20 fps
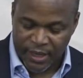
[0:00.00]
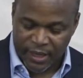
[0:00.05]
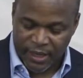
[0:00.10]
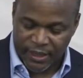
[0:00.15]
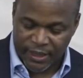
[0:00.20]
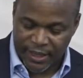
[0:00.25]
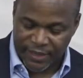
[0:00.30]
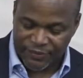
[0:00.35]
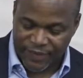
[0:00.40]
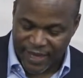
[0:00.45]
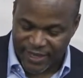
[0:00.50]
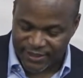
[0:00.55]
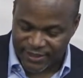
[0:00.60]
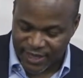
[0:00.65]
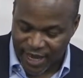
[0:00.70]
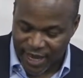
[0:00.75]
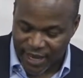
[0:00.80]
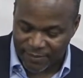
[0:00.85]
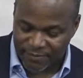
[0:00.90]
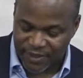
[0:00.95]
And at that
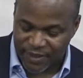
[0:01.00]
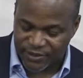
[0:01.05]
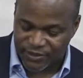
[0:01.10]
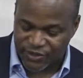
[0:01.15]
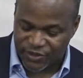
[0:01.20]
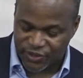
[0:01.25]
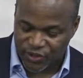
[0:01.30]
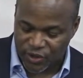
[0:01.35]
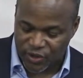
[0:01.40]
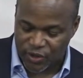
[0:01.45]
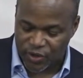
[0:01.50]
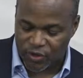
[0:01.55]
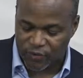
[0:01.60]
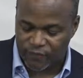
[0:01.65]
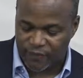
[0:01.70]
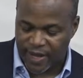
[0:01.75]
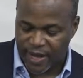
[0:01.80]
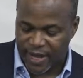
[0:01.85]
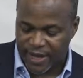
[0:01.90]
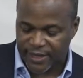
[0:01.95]
time, he
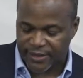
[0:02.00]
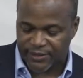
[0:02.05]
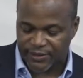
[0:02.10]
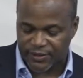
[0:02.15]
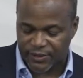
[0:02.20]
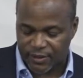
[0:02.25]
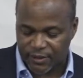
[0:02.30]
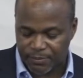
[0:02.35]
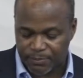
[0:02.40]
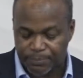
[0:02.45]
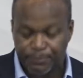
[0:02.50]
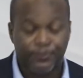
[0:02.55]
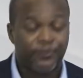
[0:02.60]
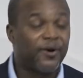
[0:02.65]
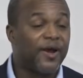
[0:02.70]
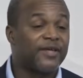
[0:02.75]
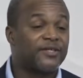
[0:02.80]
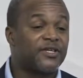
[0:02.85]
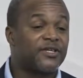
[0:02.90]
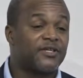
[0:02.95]
served as the
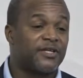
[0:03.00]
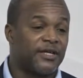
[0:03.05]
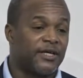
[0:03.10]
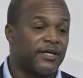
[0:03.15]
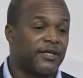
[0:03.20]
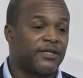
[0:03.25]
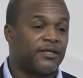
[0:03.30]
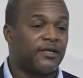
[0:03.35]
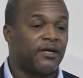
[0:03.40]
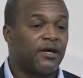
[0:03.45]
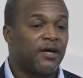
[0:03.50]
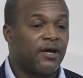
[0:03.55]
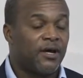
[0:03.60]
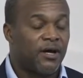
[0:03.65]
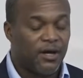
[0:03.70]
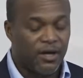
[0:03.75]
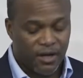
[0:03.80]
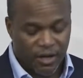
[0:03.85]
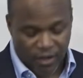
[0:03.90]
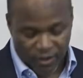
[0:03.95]
president
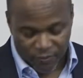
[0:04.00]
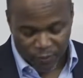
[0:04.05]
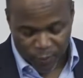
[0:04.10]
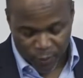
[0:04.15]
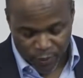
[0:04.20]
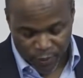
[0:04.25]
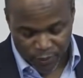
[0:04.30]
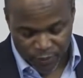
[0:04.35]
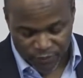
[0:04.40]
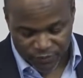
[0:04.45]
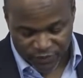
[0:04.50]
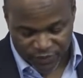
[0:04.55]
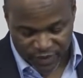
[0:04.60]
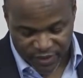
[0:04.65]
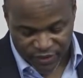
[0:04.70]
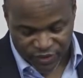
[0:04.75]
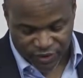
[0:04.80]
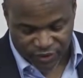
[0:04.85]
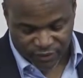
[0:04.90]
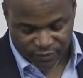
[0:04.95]
of World
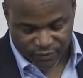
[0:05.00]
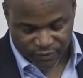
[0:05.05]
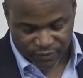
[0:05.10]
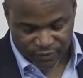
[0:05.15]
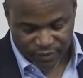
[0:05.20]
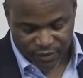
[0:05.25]
Vision.